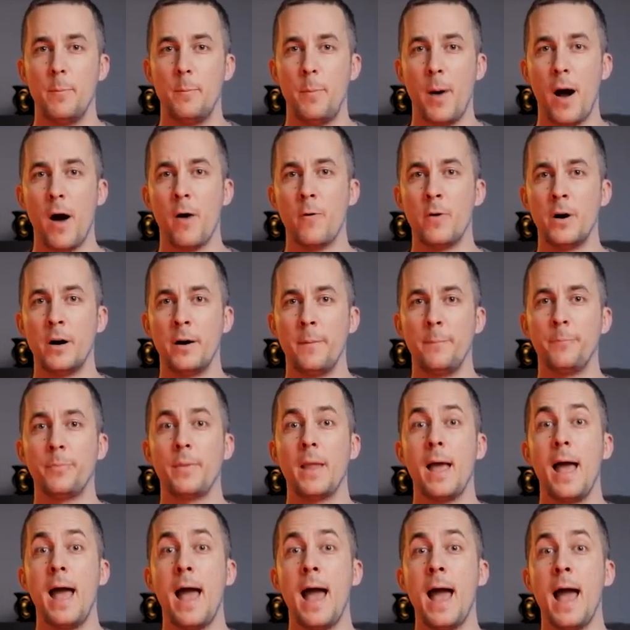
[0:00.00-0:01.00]
power,
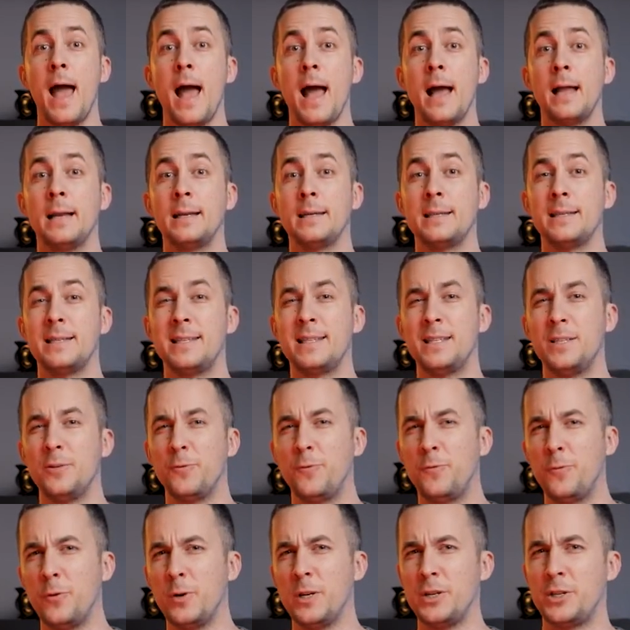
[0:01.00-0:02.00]
and to
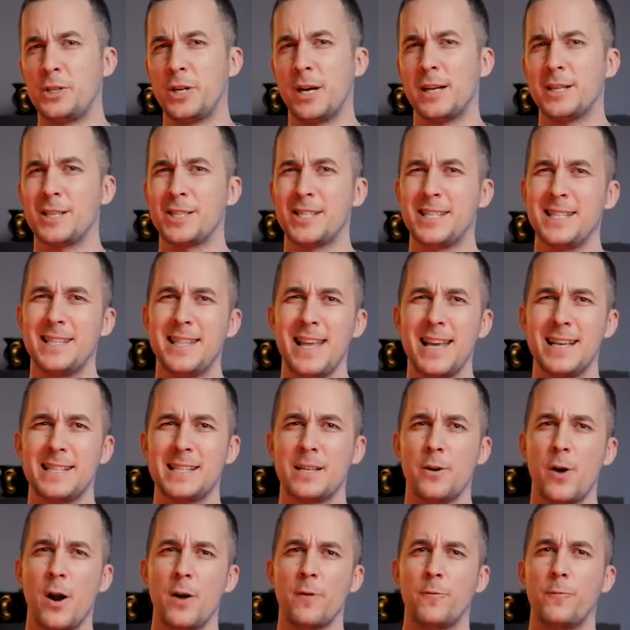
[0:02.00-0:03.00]
fully charge it takes
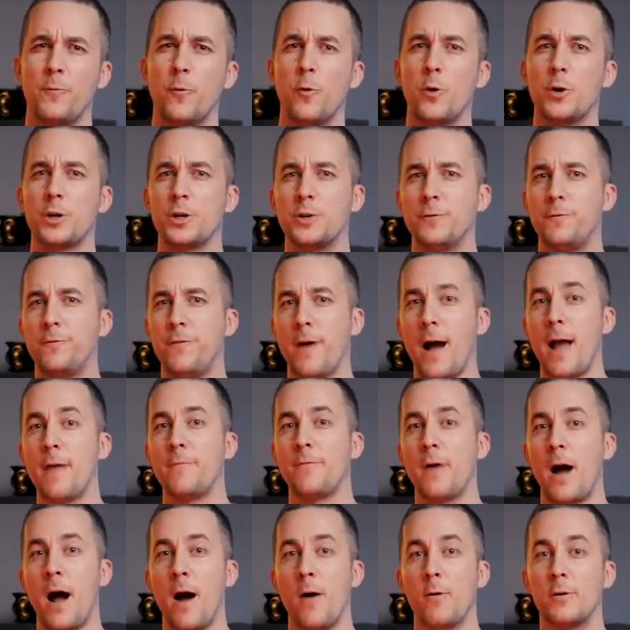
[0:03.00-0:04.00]
around 4 to
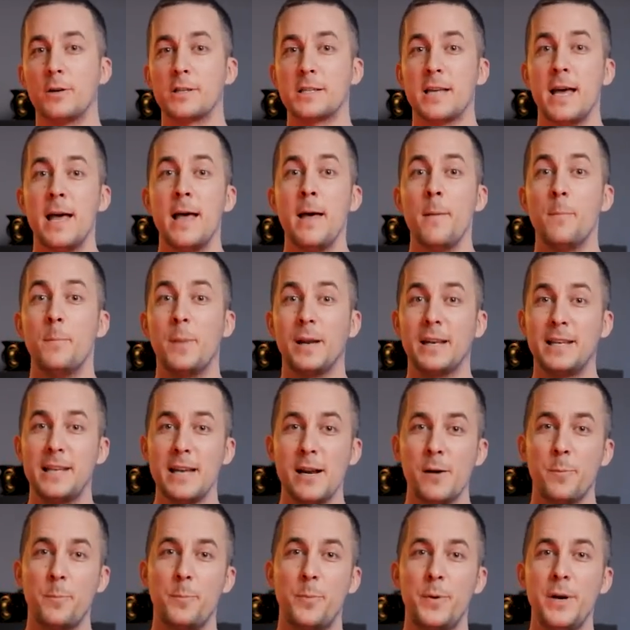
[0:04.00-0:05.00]
5 hours. But
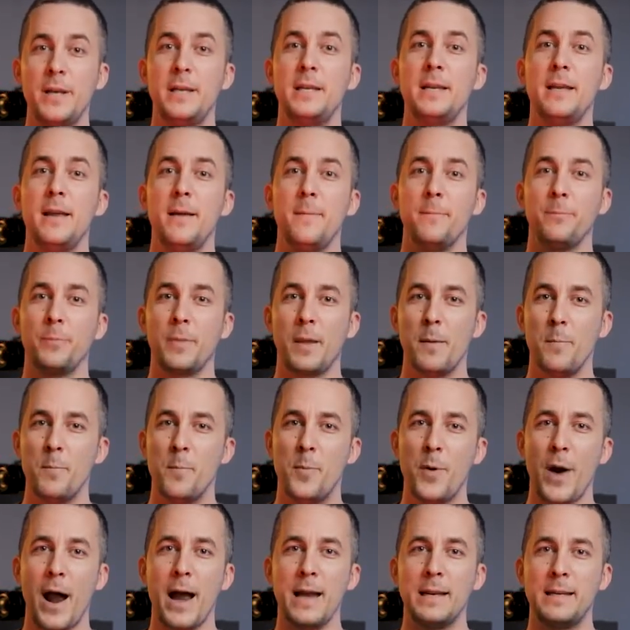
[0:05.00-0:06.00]
they're pretty
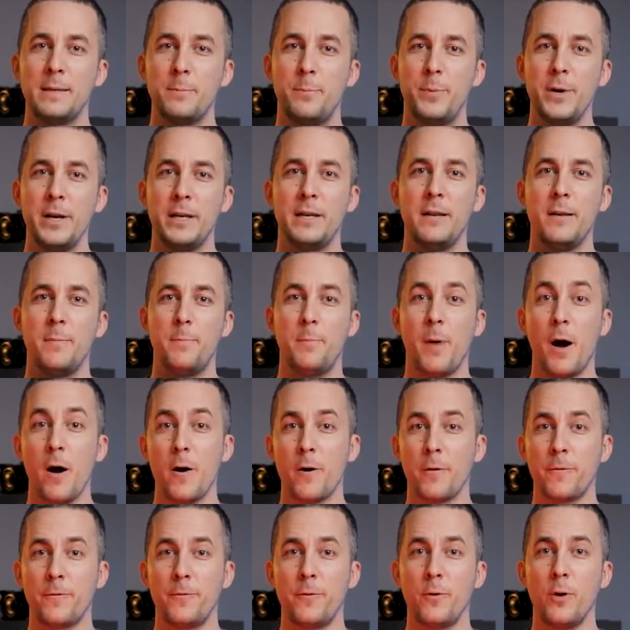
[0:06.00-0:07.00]
bright, pretty
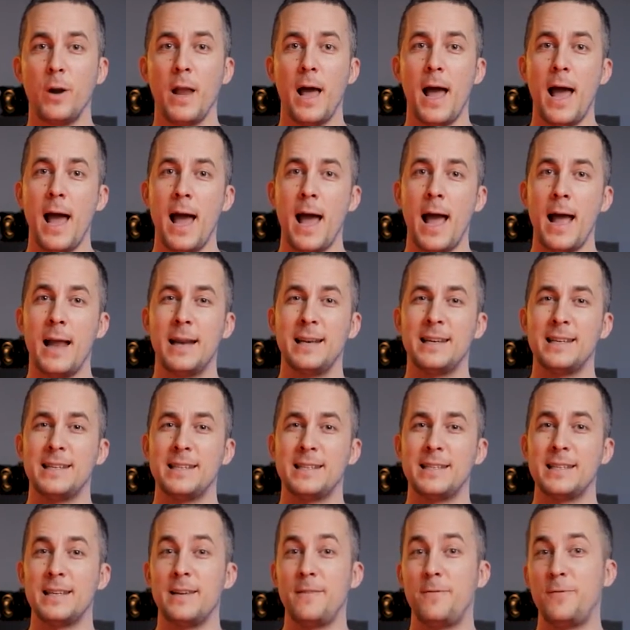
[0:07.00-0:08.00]
powerful,
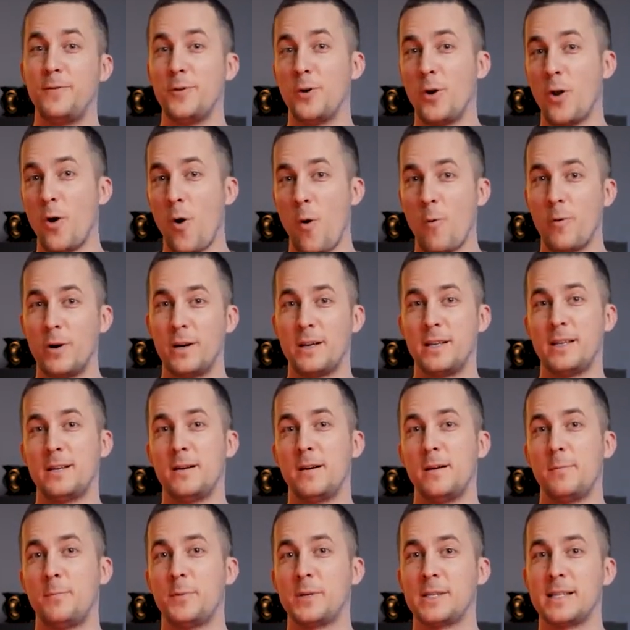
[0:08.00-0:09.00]
and if you lower
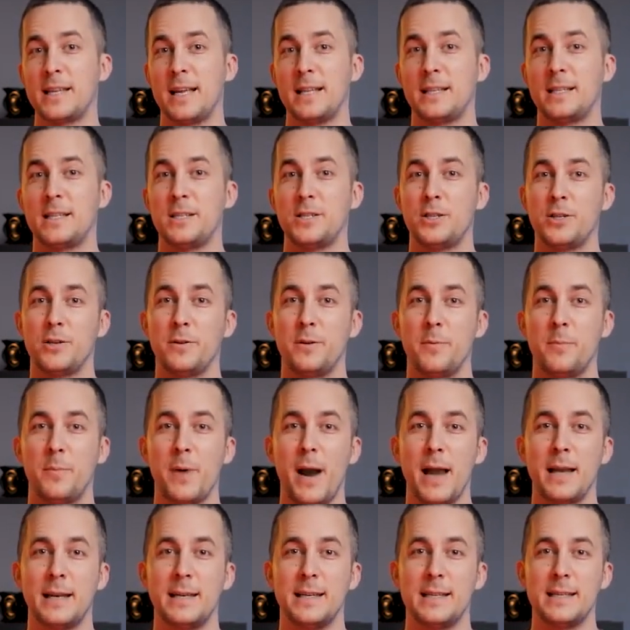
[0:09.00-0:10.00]
the percentage of the
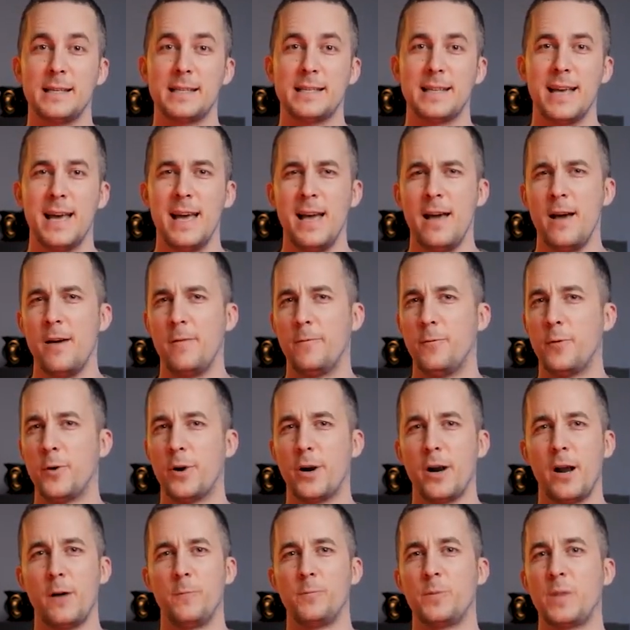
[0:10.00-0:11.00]
brightness for
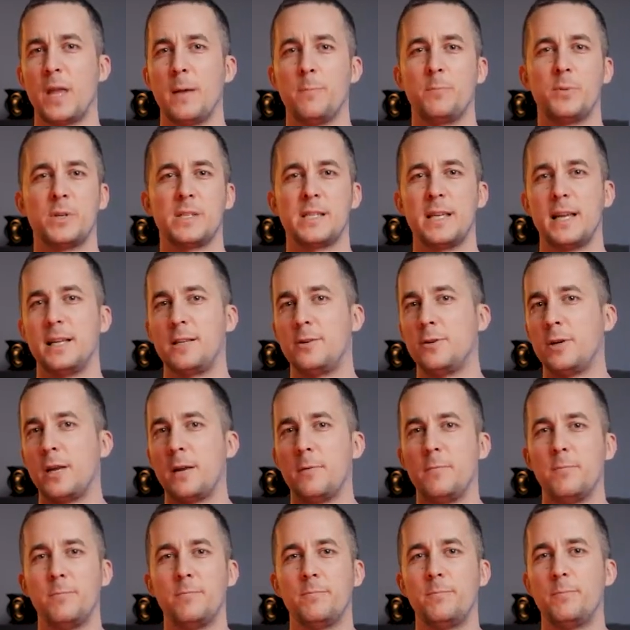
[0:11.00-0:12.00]
around 10%, you
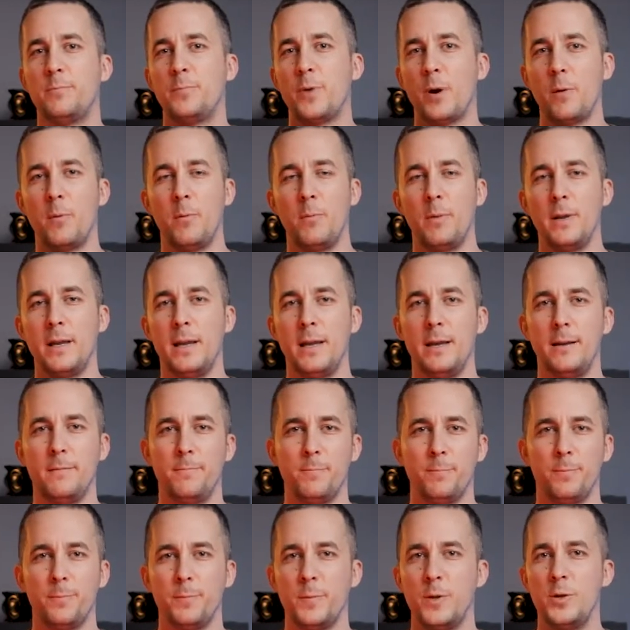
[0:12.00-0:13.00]
can probably
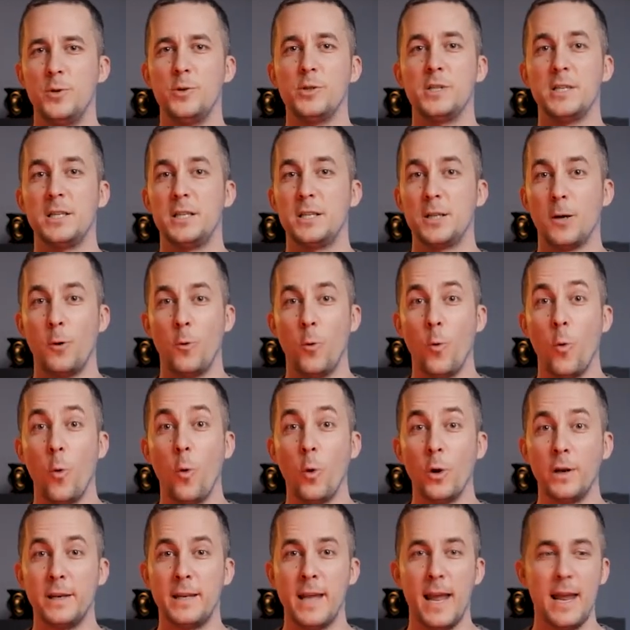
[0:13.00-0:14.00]
use it
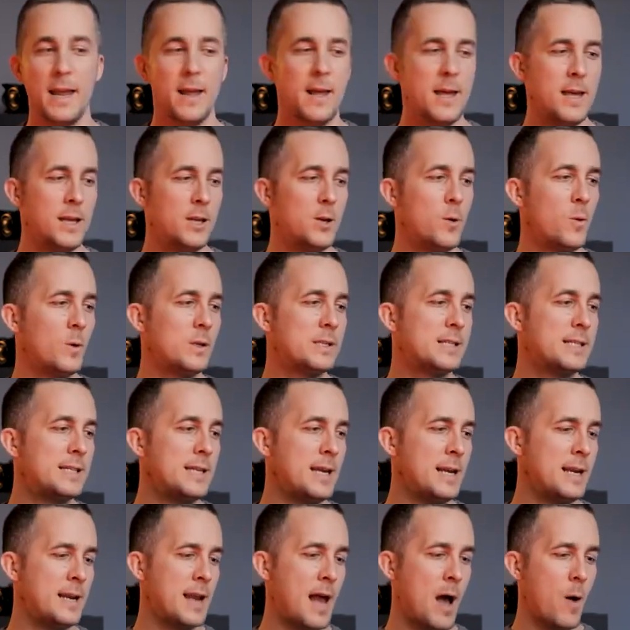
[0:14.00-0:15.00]
all day. You will
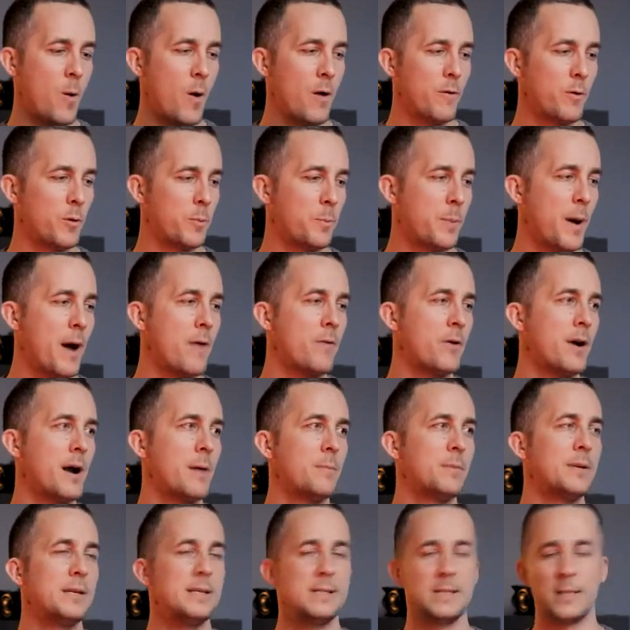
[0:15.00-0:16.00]
see now. I will power
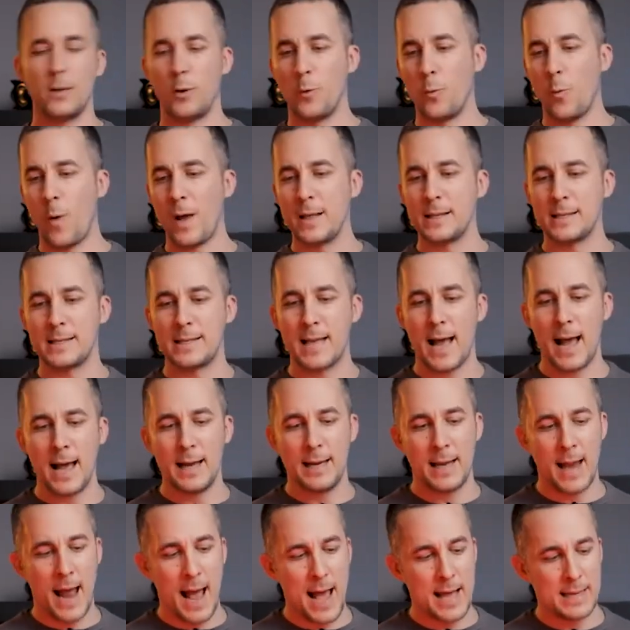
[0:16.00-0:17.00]
up this. On one side
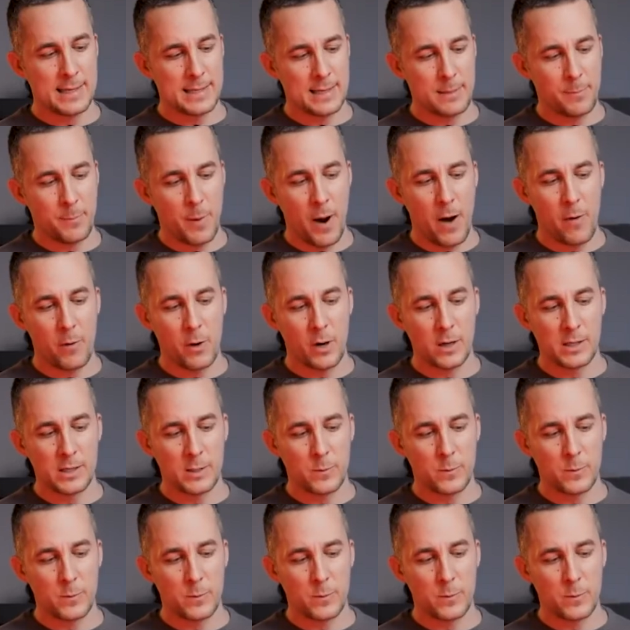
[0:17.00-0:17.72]
it has a power on